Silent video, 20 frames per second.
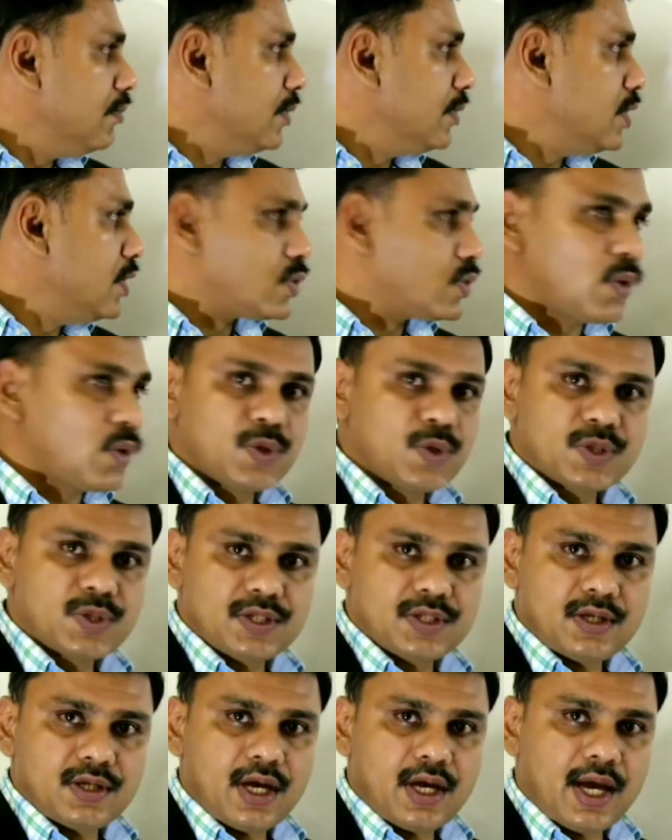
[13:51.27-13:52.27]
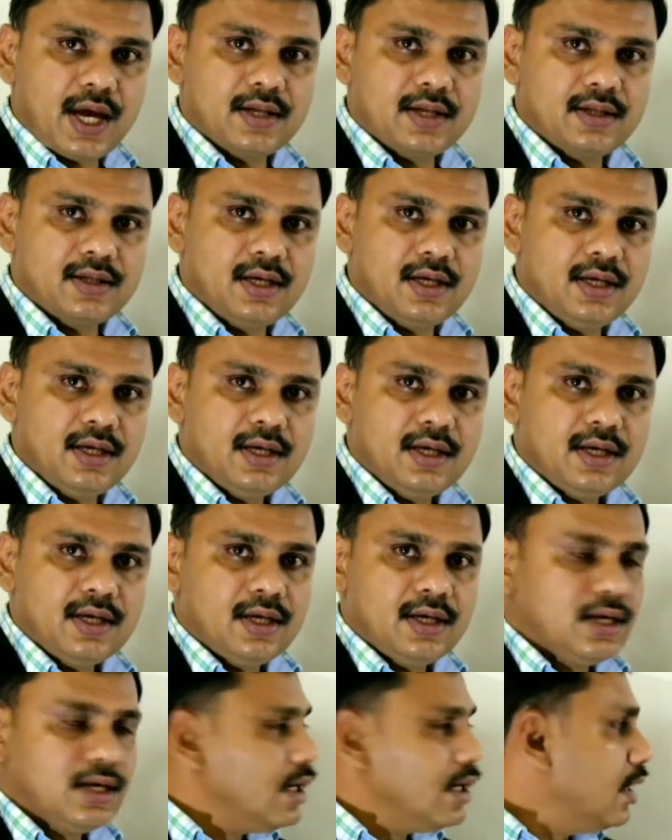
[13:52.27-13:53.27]
The source and the
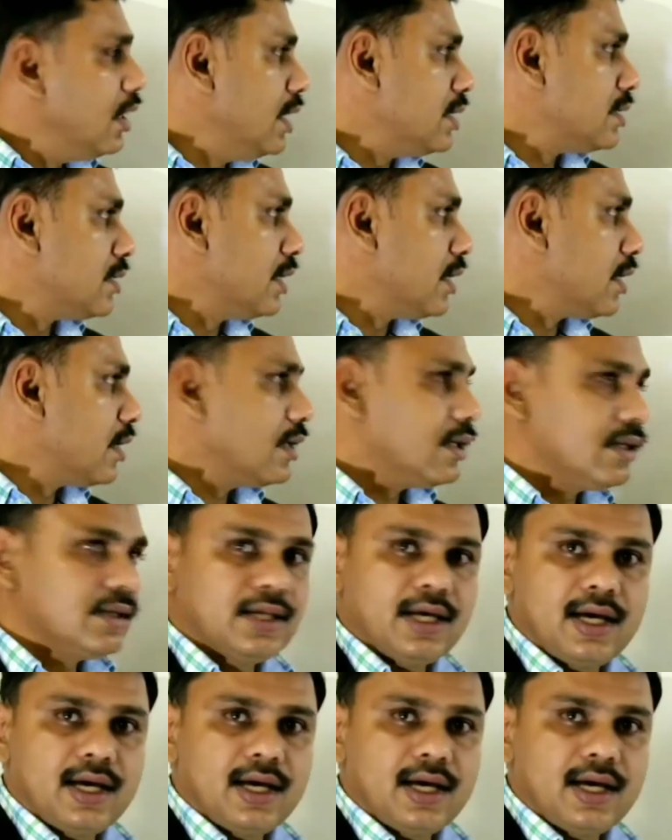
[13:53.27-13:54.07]
listener,